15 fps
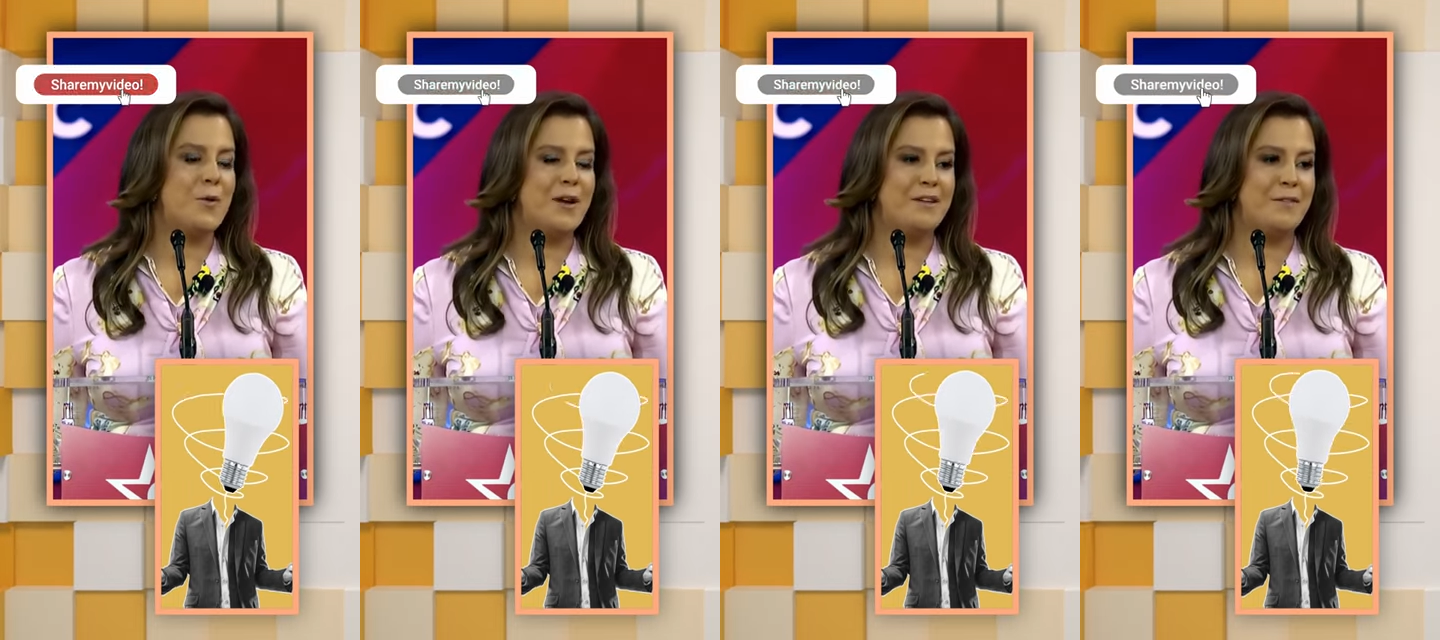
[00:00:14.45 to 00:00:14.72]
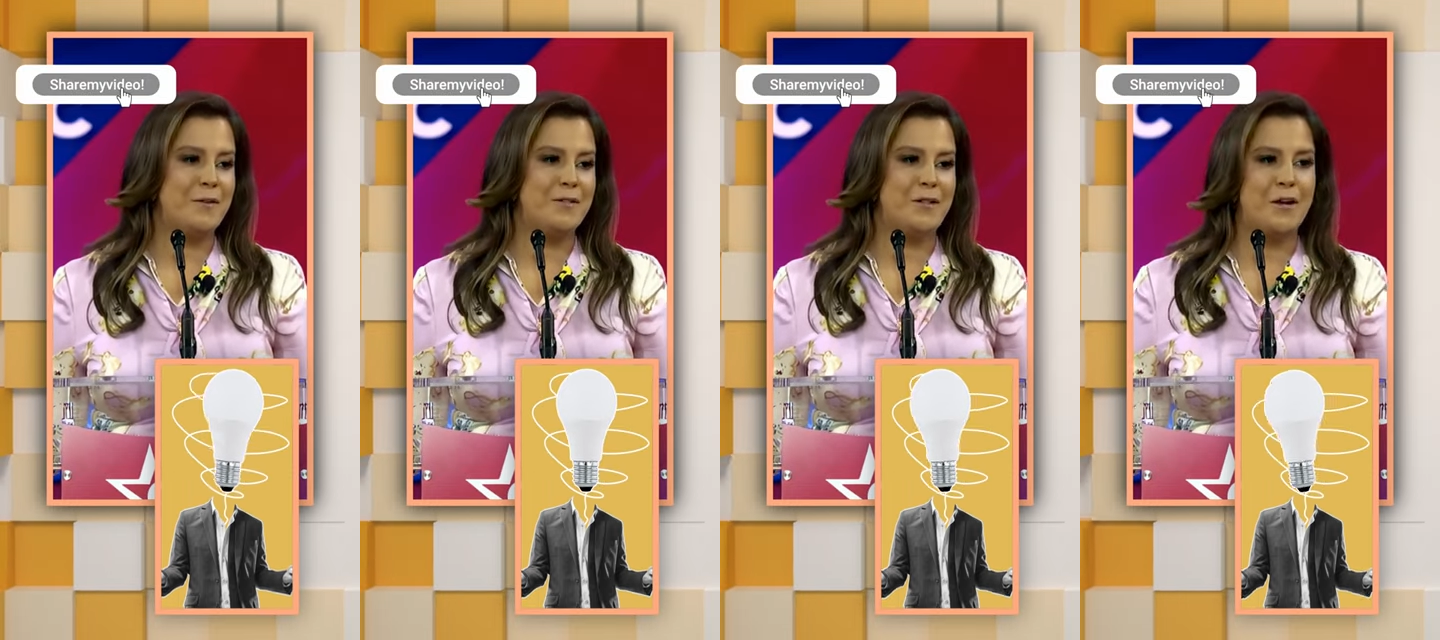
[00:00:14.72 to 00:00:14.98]

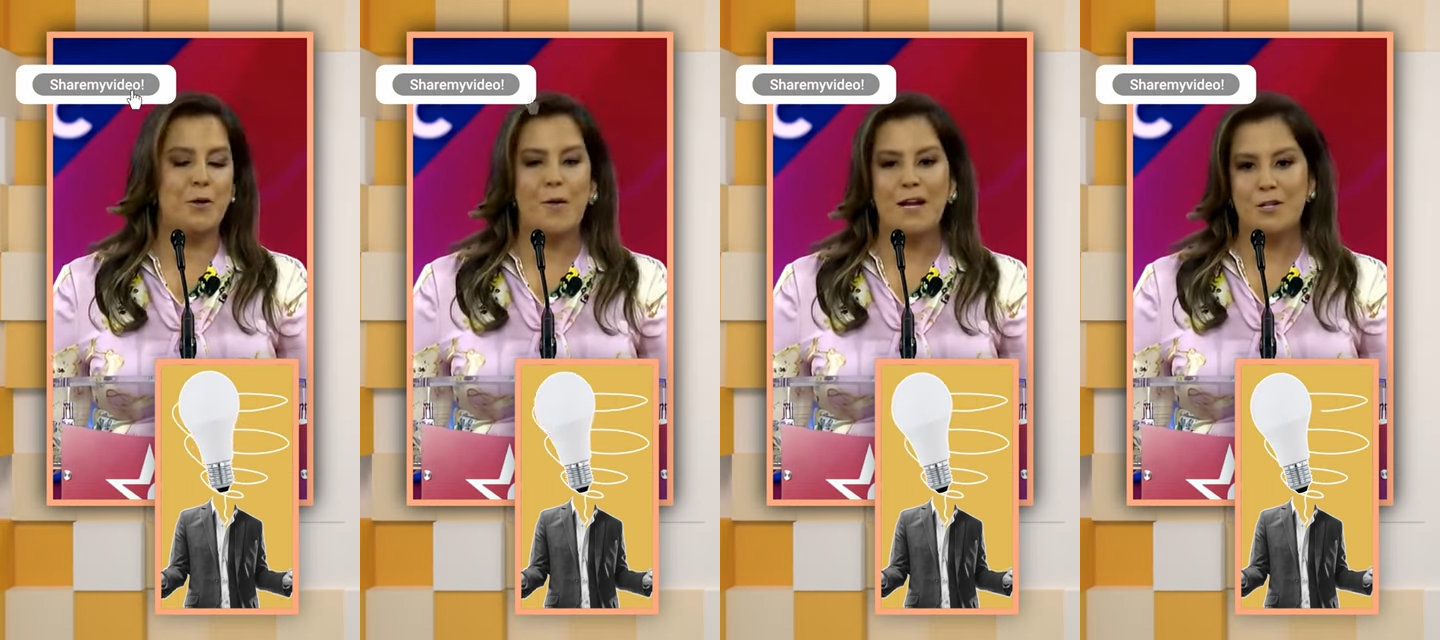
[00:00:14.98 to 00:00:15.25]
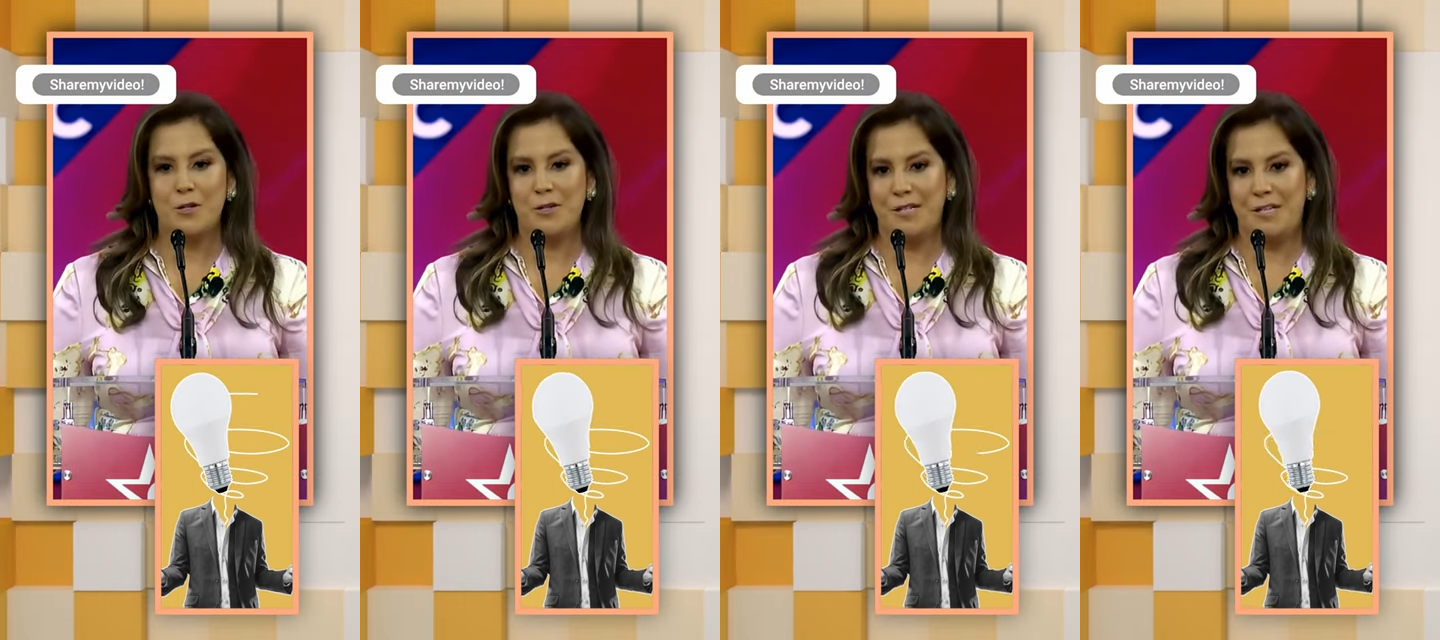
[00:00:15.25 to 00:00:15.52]
twenty-first
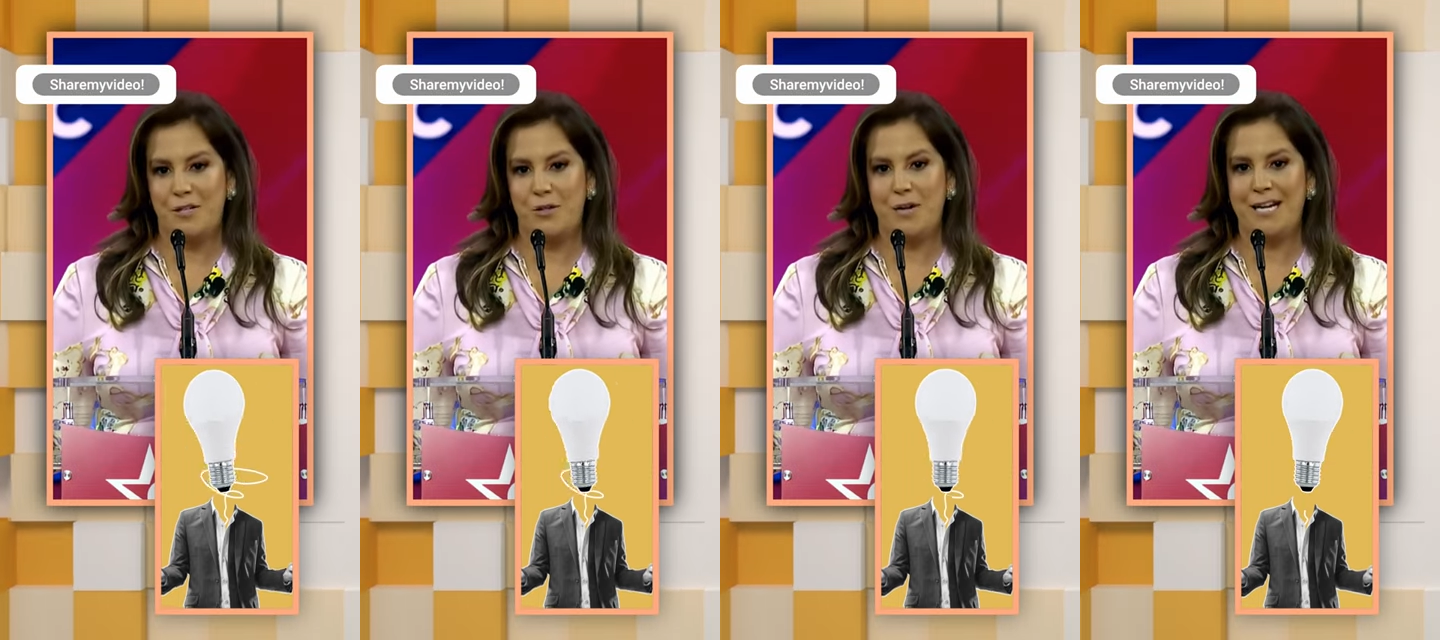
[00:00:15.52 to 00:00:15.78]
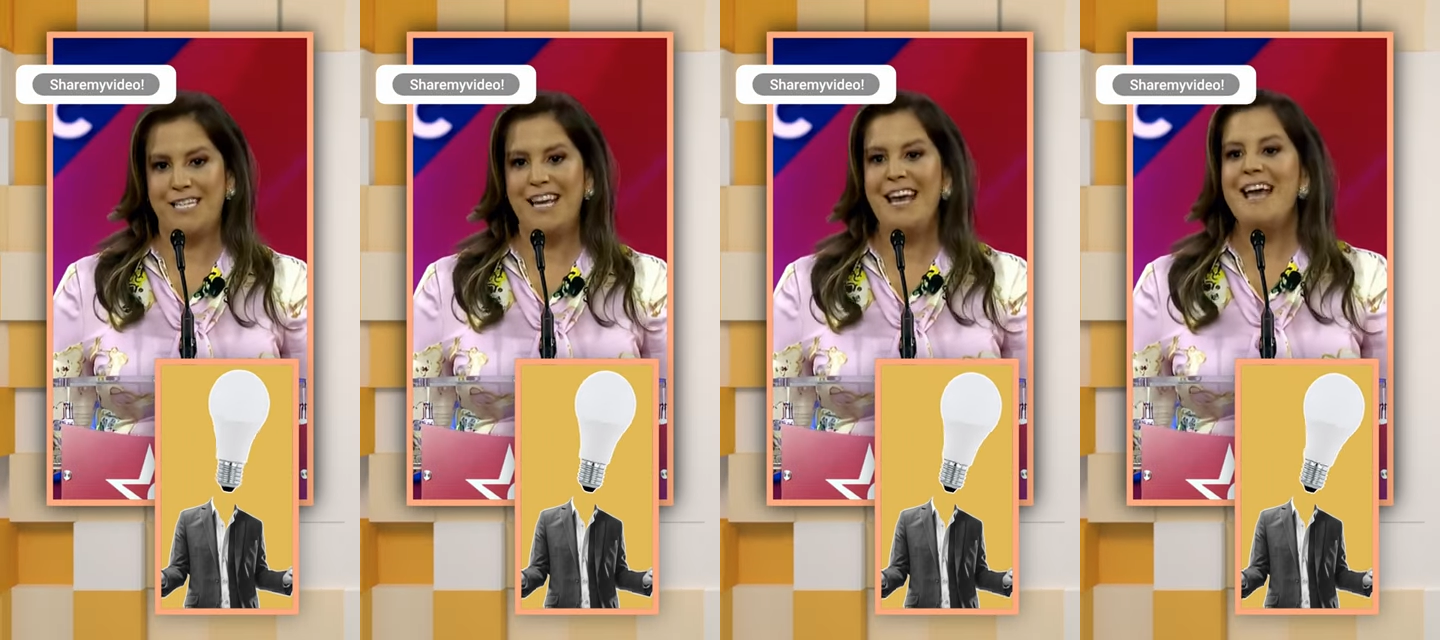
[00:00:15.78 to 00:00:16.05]
Congressional District,